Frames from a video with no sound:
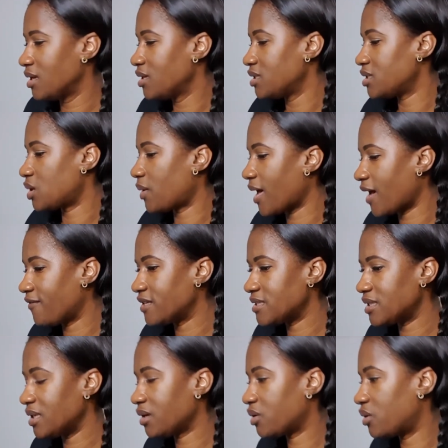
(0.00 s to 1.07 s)
So I have a
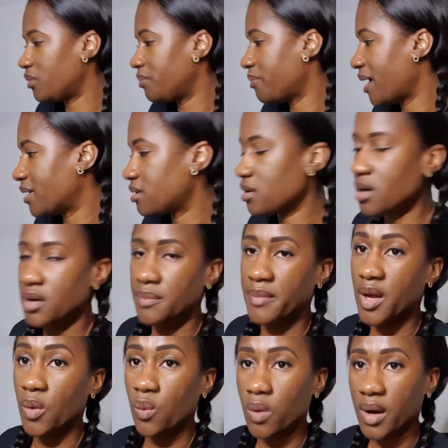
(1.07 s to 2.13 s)
silicone mat on
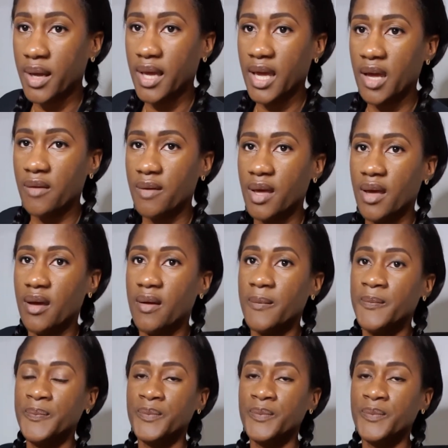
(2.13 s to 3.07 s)
my work area.